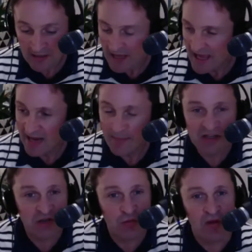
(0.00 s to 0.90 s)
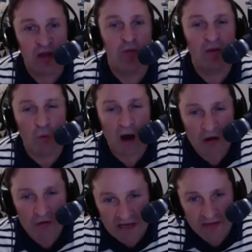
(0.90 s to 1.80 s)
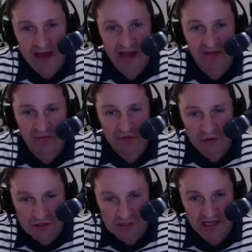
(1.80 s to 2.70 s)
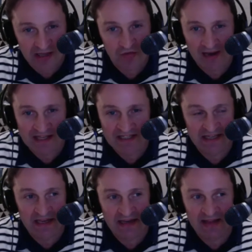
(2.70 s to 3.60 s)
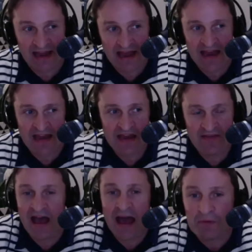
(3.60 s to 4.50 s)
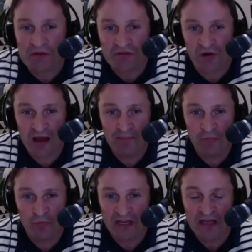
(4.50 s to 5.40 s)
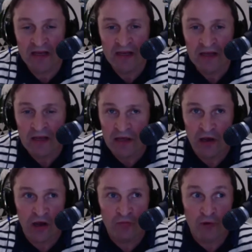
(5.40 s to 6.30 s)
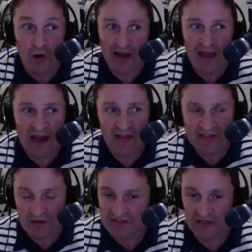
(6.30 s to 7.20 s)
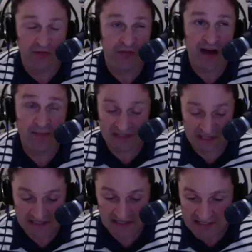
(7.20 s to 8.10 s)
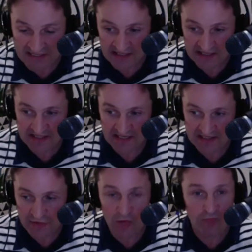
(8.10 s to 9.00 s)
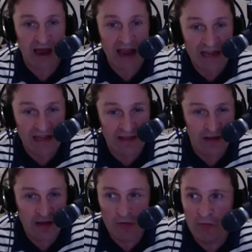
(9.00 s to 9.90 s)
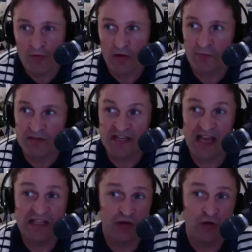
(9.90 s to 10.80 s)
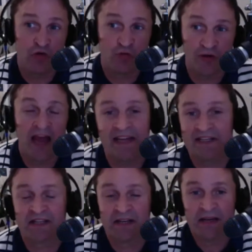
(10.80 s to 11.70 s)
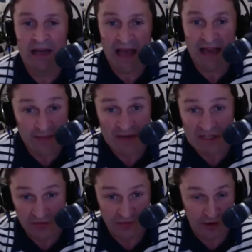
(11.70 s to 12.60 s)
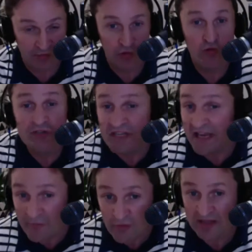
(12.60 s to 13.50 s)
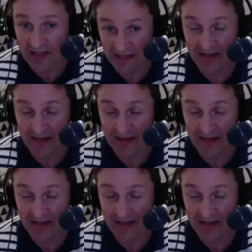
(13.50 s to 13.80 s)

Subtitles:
How much can we worry about the future, Tracy? And it never happens, right? But we, you know, right now there's obviously a lot of farmers listening to this, and it's not raining, and that it potentially could create an image of losing everything.